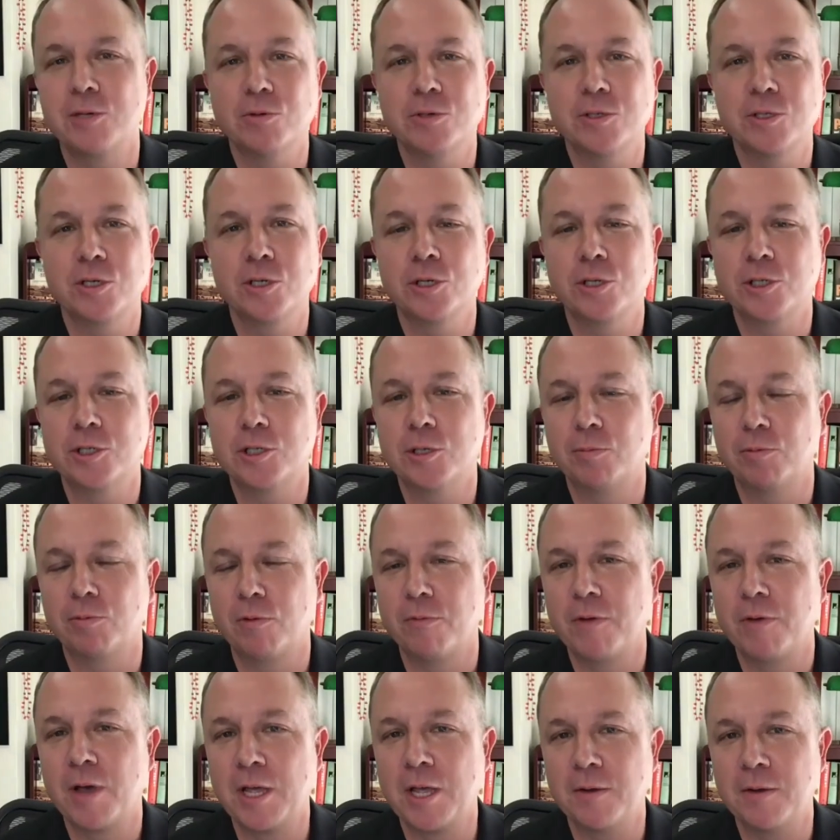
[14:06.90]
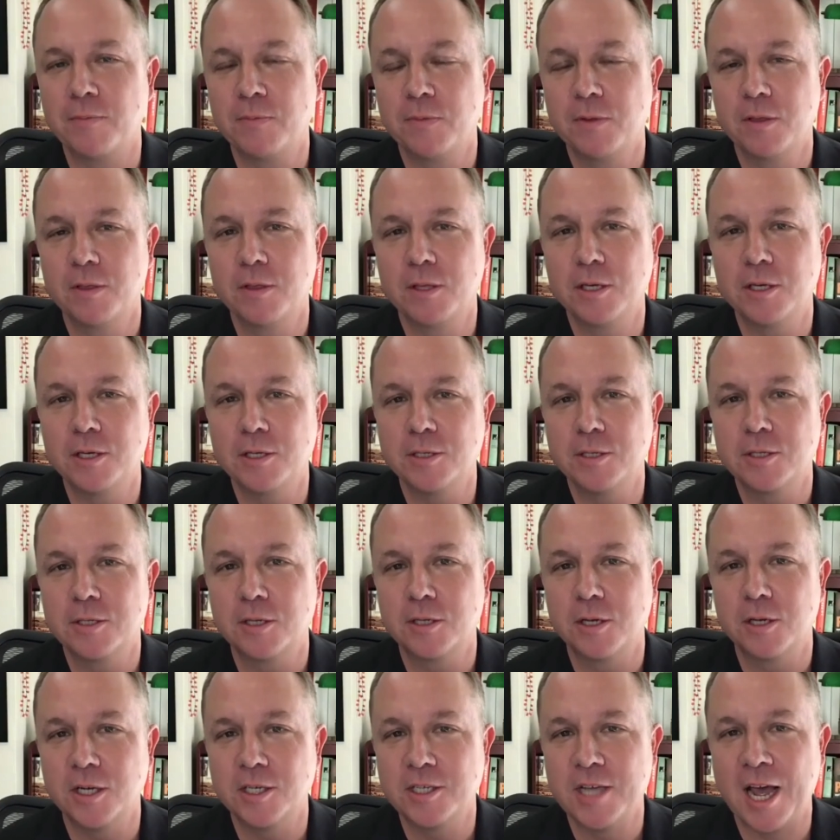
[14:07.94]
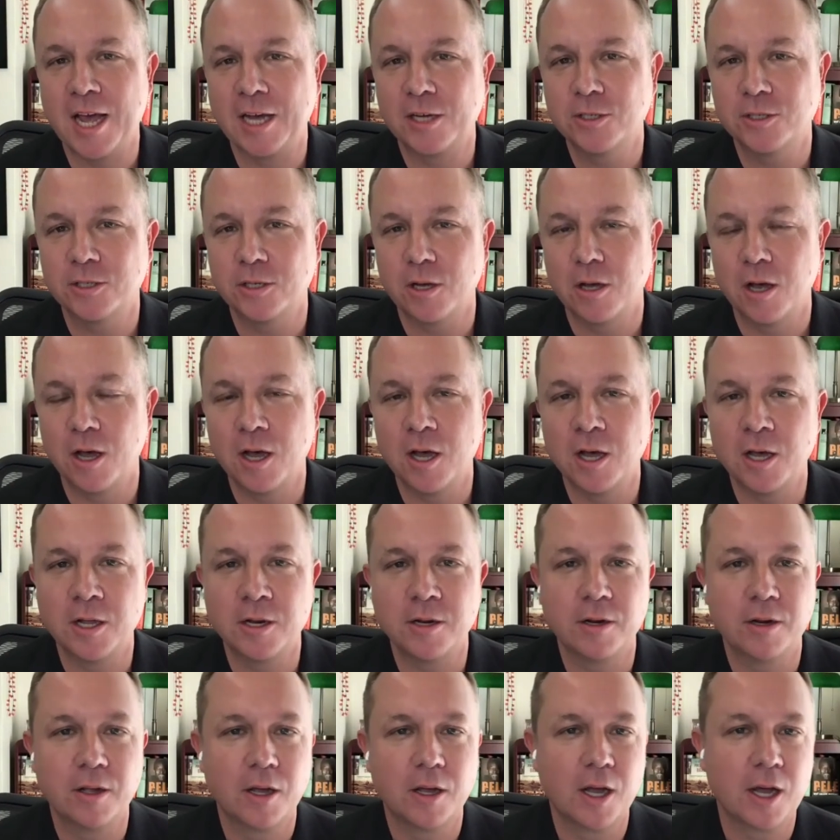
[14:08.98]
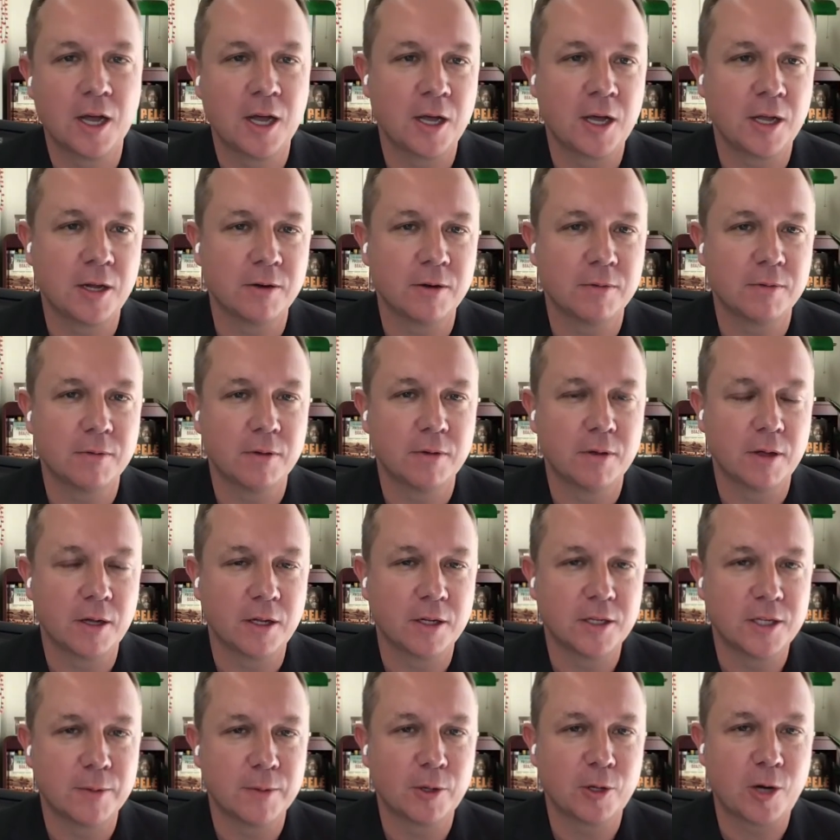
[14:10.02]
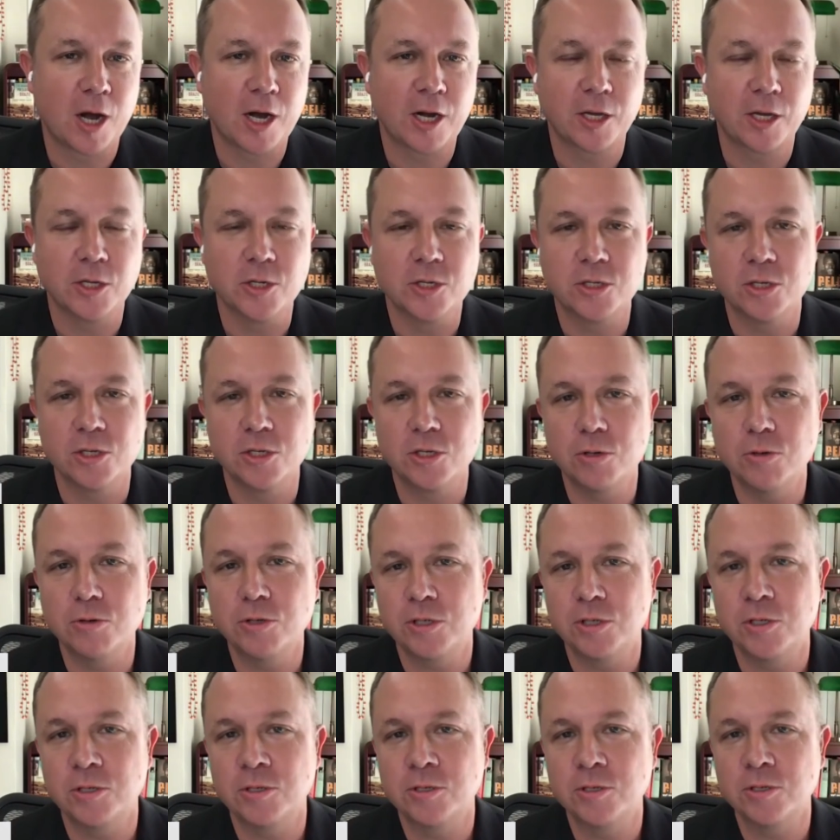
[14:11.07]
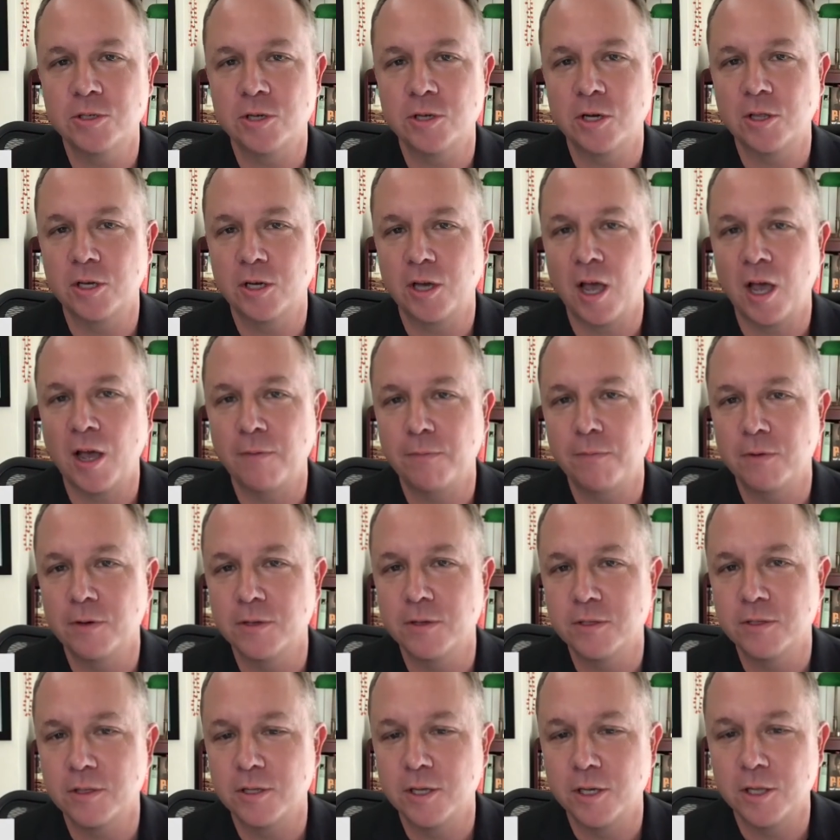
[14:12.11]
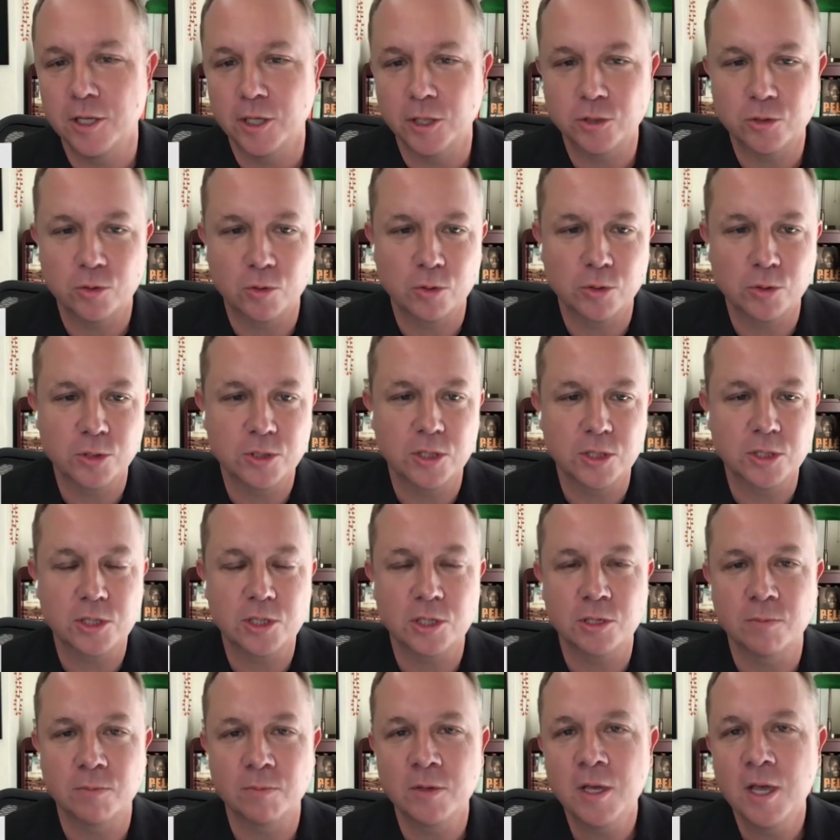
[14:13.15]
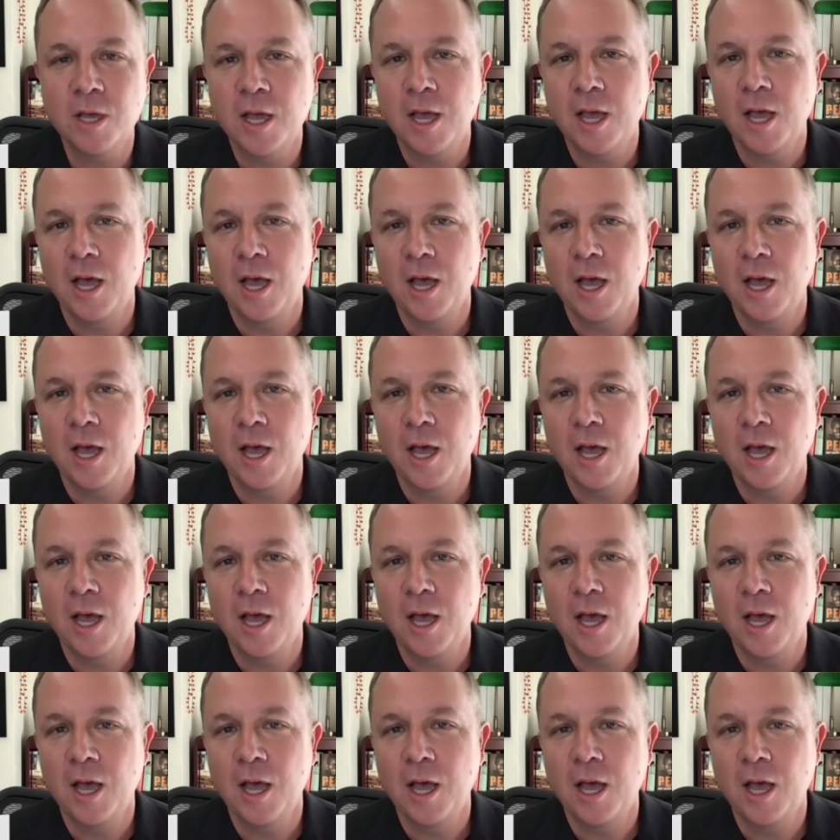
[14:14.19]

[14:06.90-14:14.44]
in Brazil to prevent these attacks on democratic institutions, on the confidence in the electoral system.